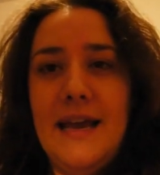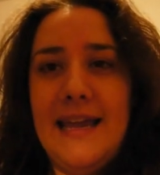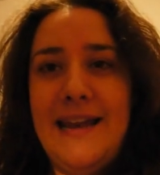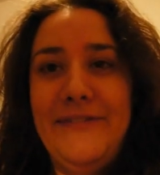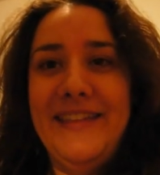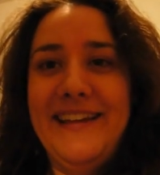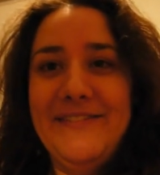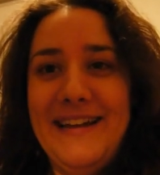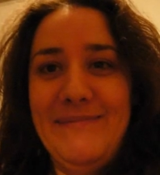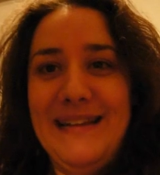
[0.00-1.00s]
I can't even think
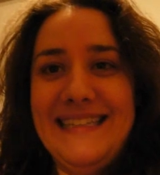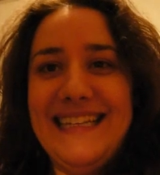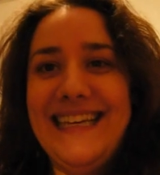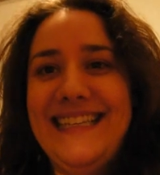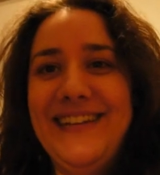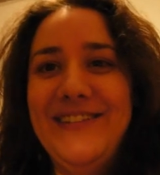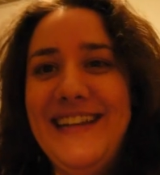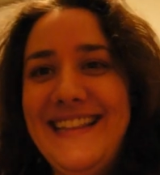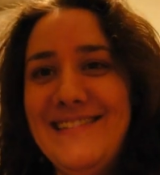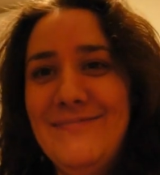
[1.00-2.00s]
of red meats because I don't
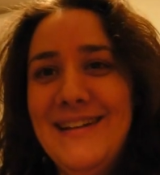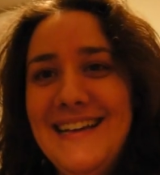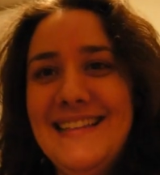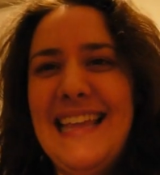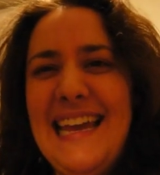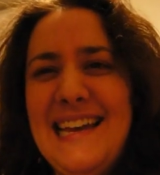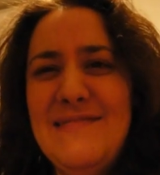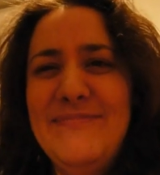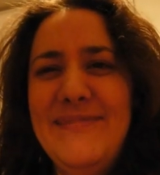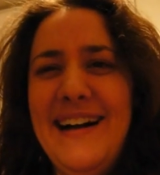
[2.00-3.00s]
eat them.
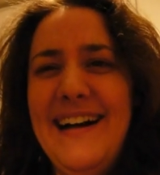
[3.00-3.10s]
Lamb,